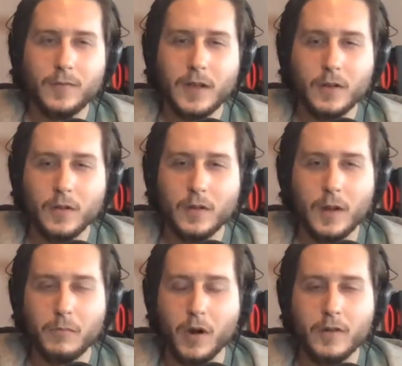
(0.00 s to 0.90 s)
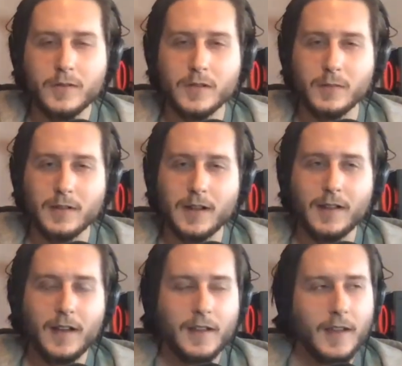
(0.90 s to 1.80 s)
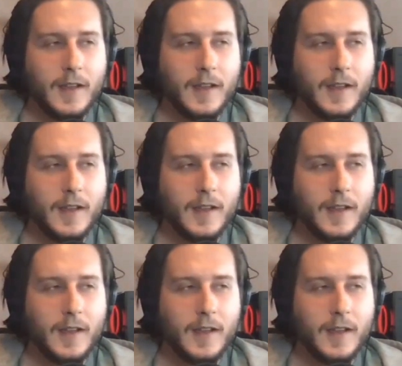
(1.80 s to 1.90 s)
vehicle produced or something like that.